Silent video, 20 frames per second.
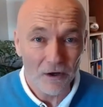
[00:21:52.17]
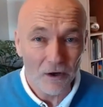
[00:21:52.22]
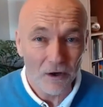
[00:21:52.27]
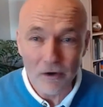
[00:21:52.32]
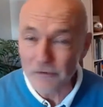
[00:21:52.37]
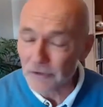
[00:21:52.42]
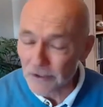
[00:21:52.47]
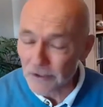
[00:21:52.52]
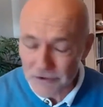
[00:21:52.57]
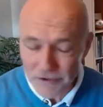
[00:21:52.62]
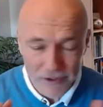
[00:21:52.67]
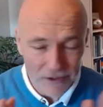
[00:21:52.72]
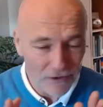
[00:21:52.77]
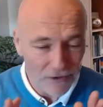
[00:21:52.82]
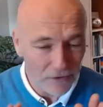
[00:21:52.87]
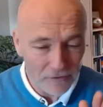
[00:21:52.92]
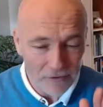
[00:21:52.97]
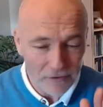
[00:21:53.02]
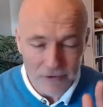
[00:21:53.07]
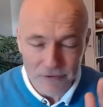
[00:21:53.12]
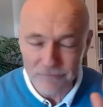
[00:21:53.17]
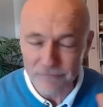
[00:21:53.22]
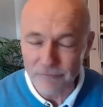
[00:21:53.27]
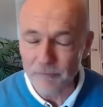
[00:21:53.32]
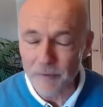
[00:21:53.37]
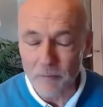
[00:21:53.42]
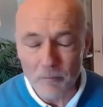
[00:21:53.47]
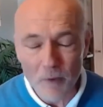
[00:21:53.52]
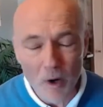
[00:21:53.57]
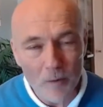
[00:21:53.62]
That is from
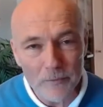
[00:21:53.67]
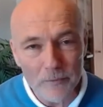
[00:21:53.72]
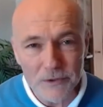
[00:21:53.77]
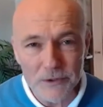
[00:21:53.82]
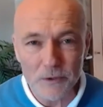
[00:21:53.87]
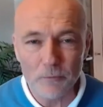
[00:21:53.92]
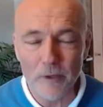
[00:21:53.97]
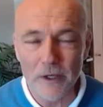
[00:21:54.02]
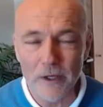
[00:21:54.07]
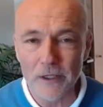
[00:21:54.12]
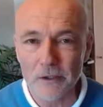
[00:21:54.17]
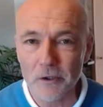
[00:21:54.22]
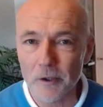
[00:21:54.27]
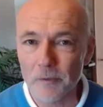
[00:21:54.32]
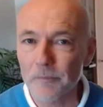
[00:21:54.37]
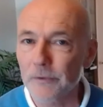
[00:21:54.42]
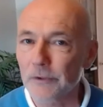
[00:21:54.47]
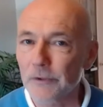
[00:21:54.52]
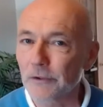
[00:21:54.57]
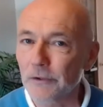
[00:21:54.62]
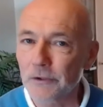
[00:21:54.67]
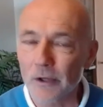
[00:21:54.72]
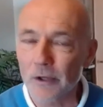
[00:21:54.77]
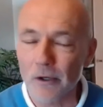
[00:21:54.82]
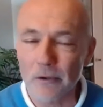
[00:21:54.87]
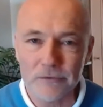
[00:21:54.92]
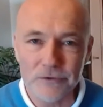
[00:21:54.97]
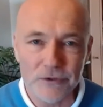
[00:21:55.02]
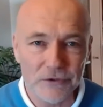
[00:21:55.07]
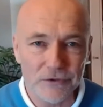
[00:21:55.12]
the moment you wake up, you
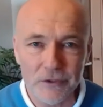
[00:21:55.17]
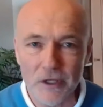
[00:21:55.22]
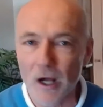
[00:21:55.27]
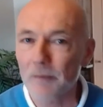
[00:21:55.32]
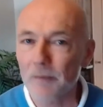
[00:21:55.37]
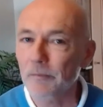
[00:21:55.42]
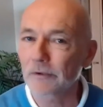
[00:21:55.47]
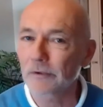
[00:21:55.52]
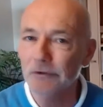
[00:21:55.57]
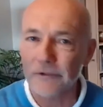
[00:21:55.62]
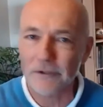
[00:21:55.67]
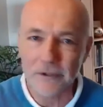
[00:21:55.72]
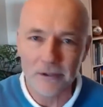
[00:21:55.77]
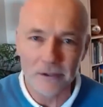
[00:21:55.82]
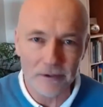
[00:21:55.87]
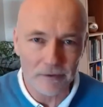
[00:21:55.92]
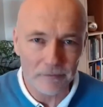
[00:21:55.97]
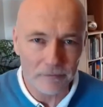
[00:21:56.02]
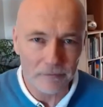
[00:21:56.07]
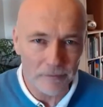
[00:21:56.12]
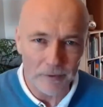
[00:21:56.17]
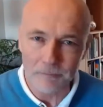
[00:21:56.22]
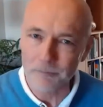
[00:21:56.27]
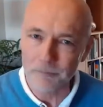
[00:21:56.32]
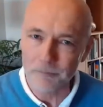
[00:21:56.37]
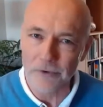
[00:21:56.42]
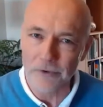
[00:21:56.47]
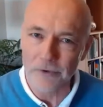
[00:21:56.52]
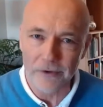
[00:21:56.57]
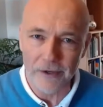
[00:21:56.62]
don't stop until
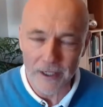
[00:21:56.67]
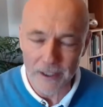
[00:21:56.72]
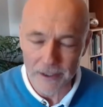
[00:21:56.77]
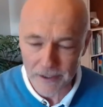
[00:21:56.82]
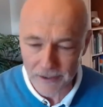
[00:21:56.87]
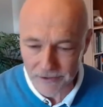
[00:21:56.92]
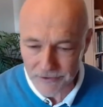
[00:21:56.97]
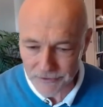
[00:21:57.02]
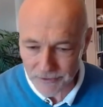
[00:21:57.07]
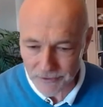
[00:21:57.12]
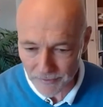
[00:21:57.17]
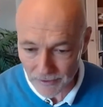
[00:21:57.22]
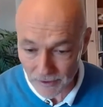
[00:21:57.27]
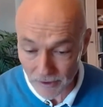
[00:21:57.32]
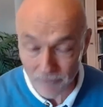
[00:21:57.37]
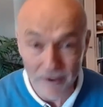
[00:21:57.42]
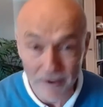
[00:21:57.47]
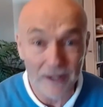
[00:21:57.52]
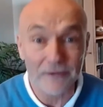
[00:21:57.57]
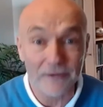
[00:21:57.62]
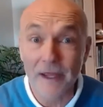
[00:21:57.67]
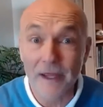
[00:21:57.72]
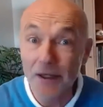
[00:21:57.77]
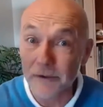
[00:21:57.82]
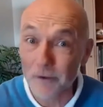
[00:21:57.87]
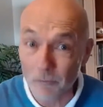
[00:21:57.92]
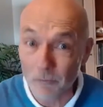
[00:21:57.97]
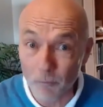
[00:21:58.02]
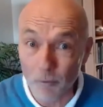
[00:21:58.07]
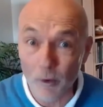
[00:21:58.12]
your head hits the pillow. And then
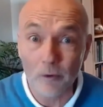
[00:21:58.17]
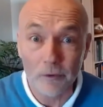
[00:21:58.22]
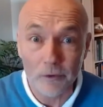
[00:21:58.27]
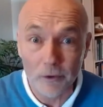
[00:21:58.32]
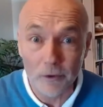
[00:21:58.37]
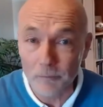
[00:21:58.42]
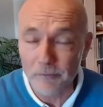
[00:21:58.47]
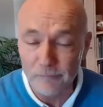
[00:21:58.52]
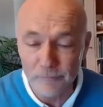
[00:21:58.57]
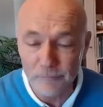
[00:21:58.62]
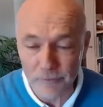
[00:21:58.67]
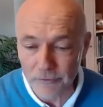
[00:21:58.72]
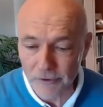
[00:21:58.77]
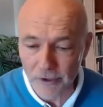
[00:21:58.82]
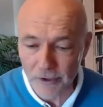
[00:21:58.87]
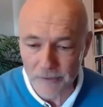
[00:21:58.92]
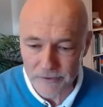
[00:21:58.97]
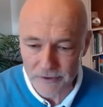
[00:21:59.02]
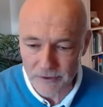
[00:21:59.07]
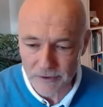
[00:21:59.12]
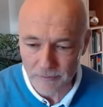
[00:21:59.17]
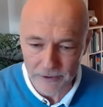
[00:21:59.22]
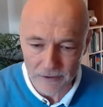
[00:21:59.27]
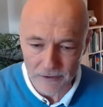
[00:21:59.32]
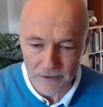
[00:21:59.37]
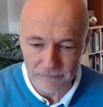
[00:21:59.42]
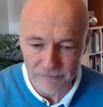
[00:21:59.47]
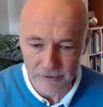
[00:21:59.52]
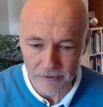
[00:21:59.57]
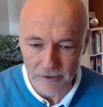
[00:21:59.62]
you're woken up a few times in the middle
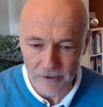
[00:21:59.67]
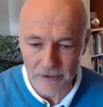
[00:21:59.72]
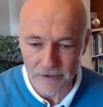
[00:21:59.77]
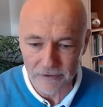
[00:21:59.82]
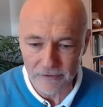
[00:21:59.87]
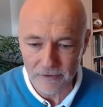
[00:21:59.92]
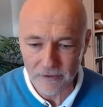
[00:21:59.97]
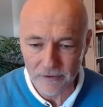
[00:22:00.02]
of the night.